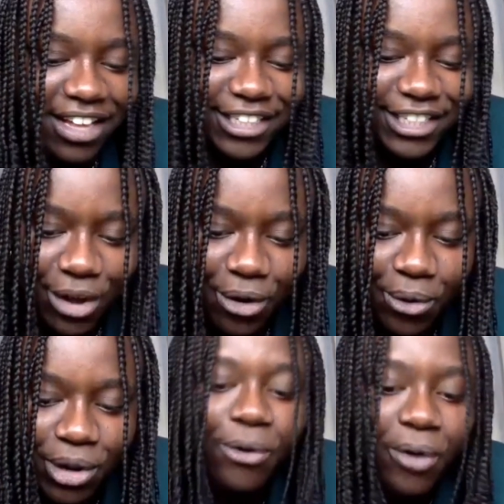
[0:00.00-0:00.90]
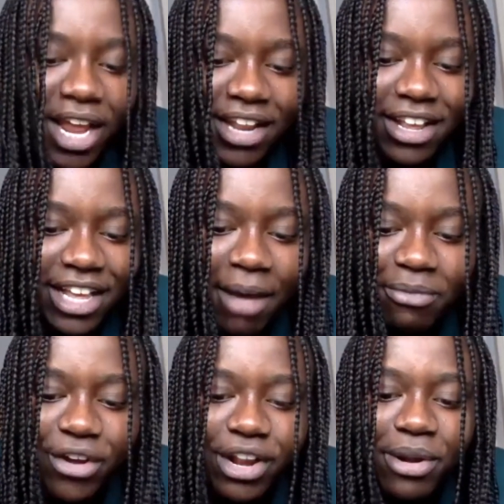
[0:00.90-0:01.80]
So Loreen, I'm
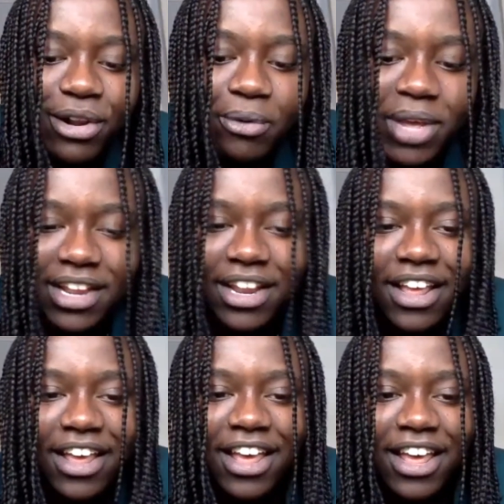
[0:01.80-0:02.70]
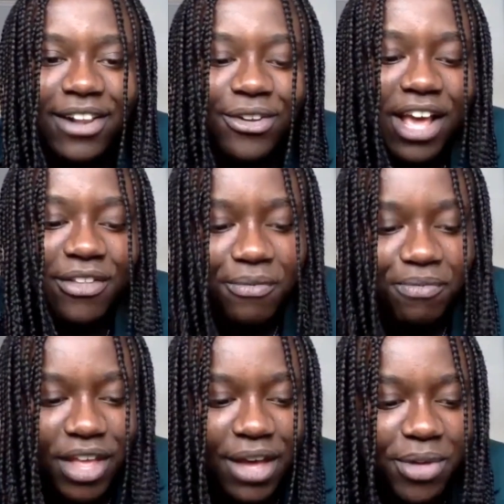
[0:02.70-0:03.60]
talking about Loreen
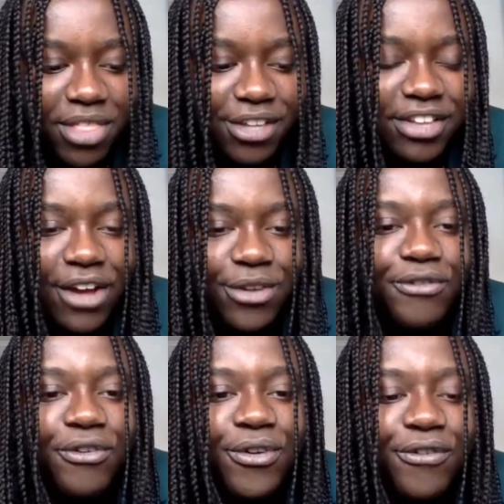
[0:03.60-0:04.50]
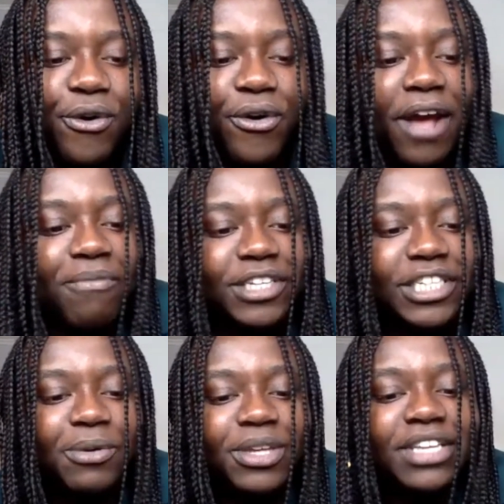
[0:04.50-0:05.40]
with the song Euphoria.
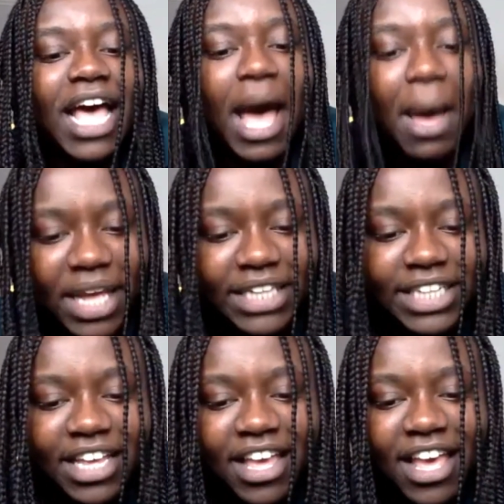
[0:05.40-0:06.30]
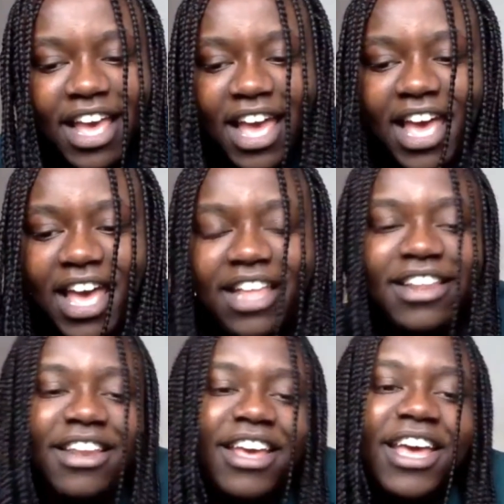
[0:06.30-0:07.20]
She was amazing
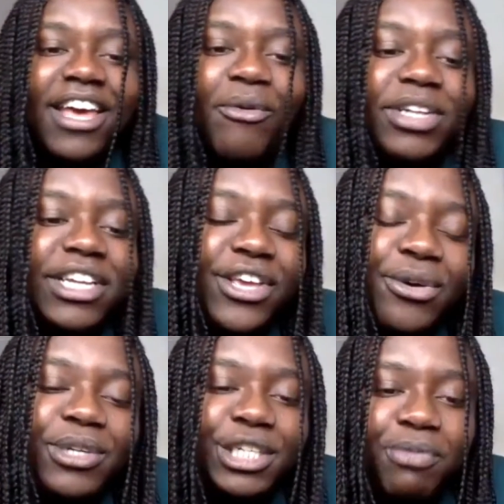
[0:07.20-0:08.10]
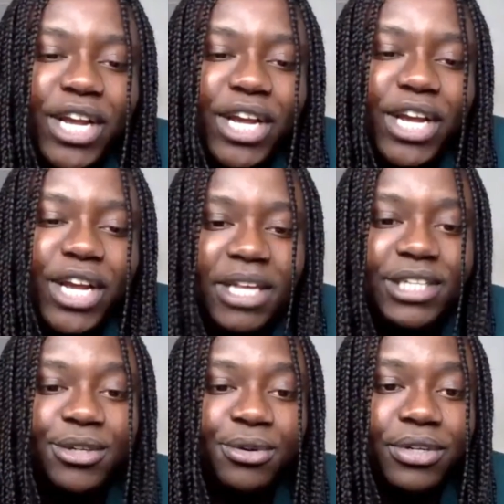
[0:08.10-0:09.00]
and was a huge inspiration for me
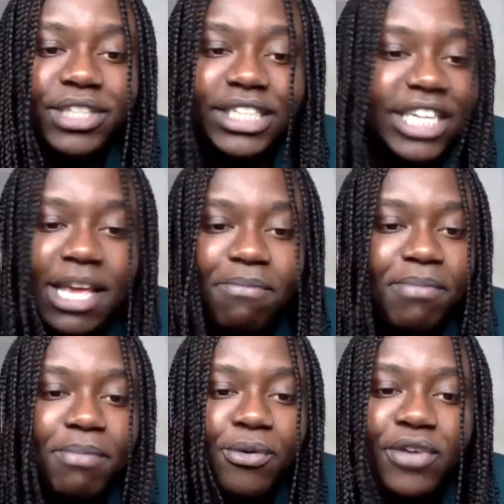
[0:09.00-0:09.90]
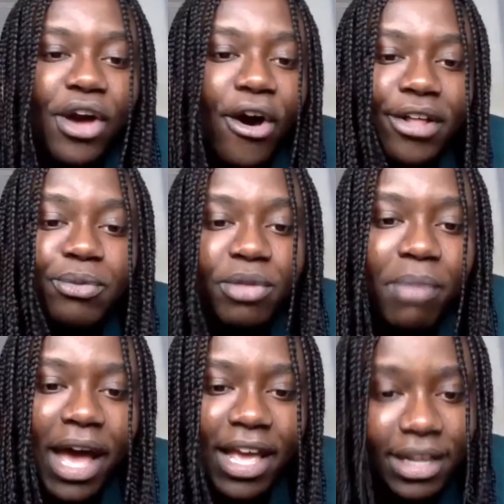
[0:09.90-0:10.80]
to just keep moving on with
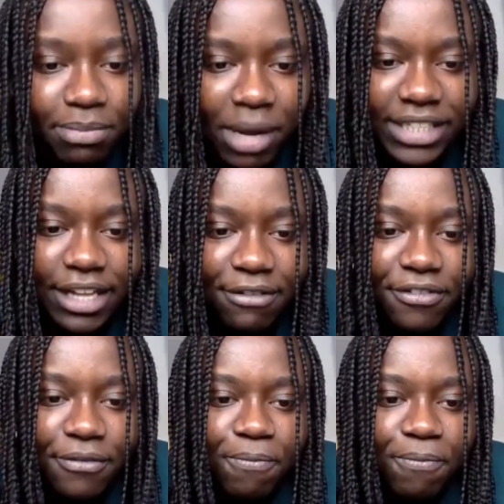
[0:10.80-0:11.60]
my stuff.